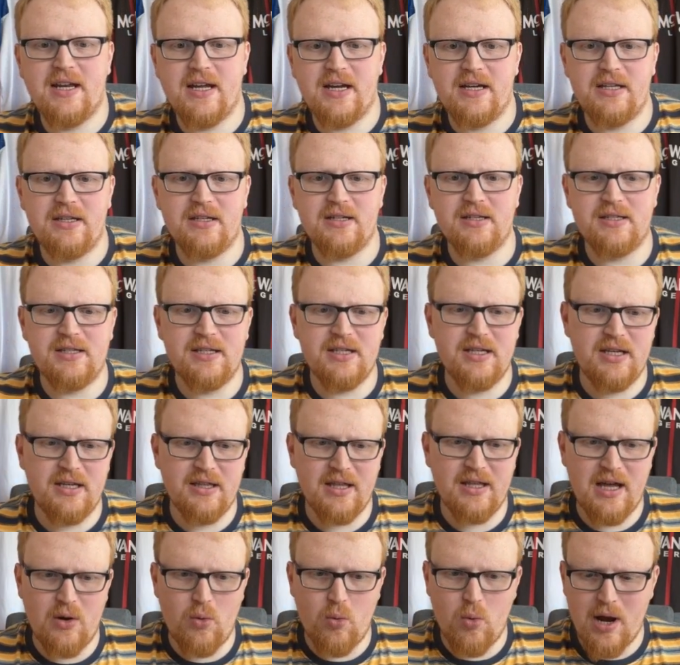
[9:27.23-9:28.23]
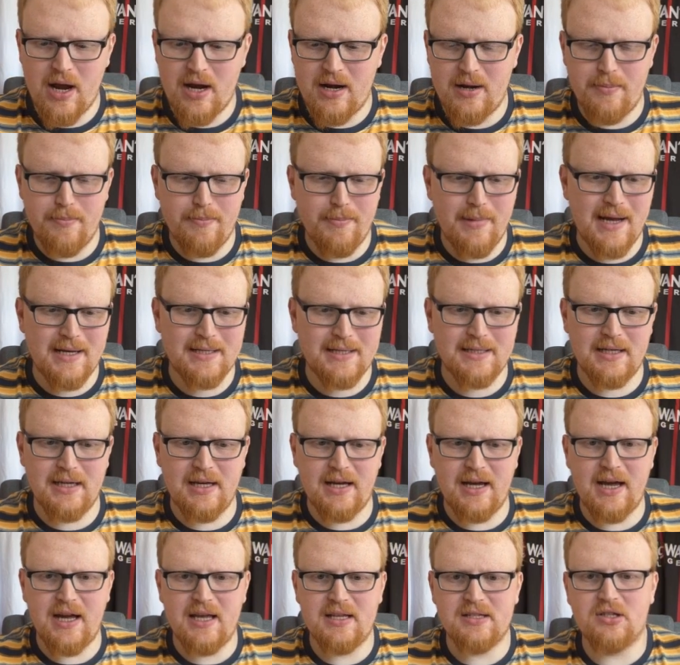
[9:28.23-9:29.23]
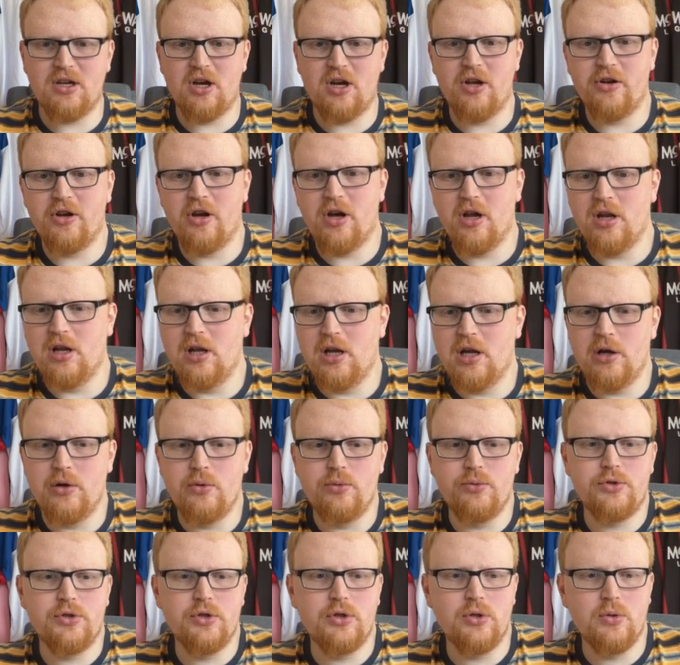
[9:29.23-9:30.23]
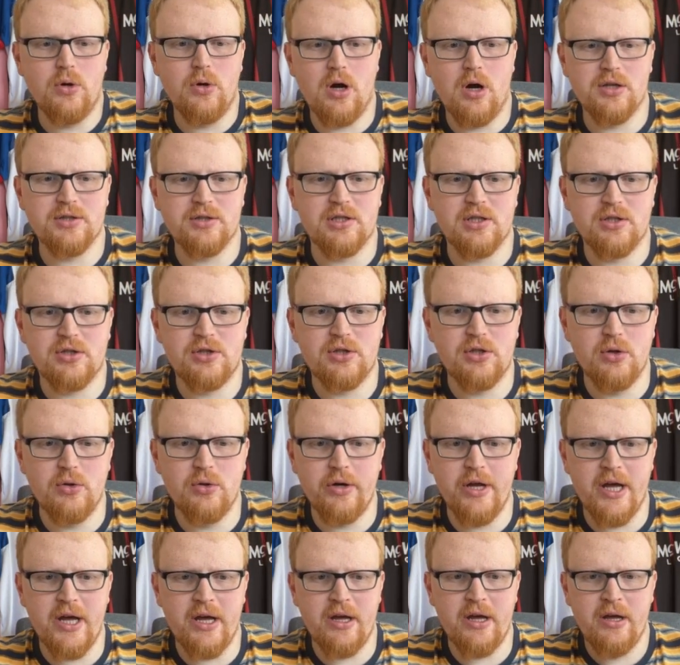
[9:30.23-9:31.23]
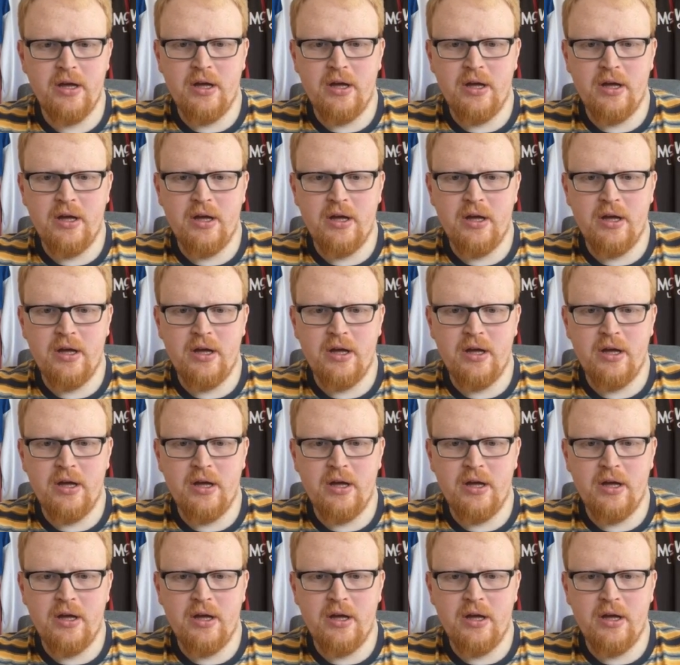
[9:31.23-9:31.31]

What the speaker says: and you can see that Juan Mata has gone on loan to Osasuna.